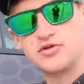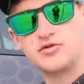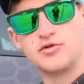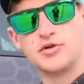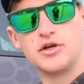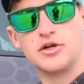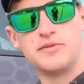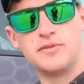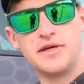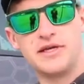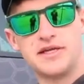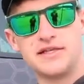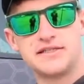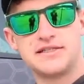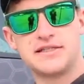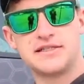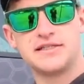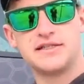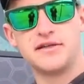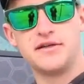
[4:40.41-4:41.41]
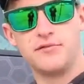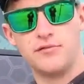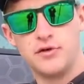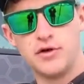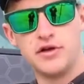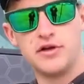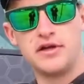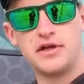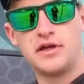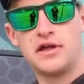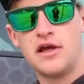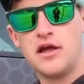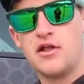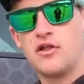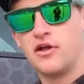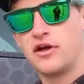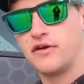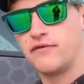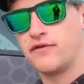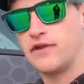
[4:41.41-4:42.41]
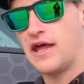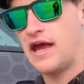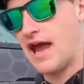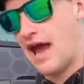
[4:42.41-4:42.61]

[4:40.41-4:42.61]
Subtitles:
which we're gonna be consistently reeling, looking for